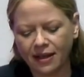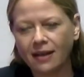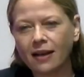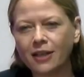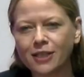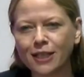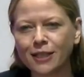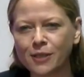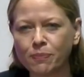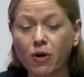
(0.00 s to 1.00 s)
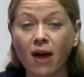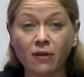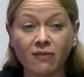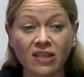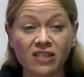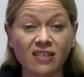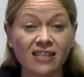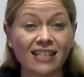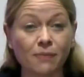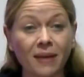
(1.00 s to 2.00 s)
London's private renters,
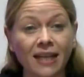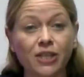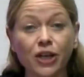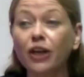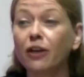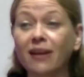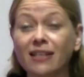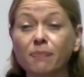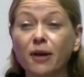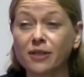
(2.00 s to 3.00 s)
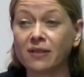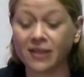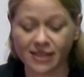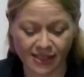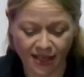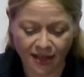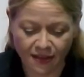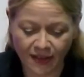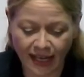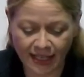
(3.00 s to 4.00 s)
that's me too, that's most of us
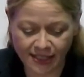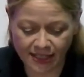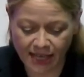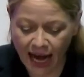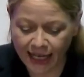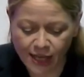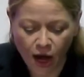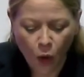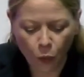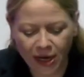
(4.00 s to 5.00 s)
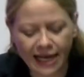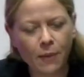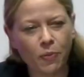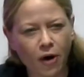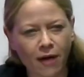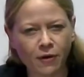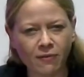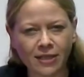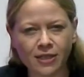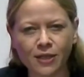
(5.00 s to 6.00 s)
these days. We private
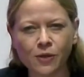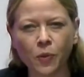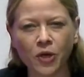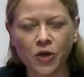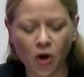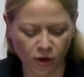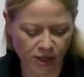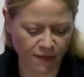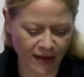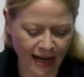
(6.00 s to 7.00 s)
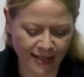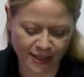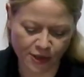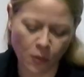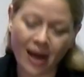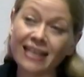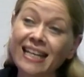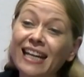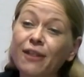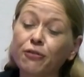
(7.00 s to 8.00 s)
renters would not have had to wait
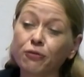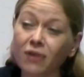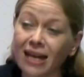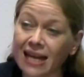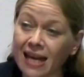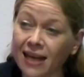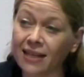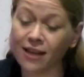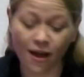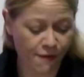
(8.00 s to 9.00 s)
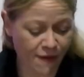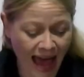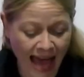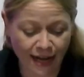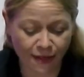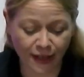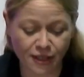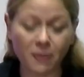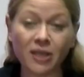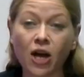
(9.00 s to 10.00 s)
nearly 3 years for anything
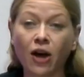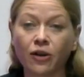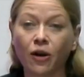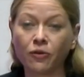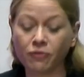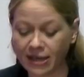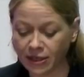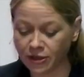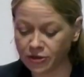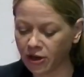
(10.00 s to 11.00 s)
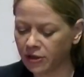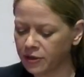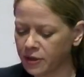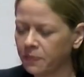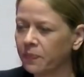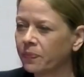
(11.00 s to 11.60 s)
to be done on rent controls.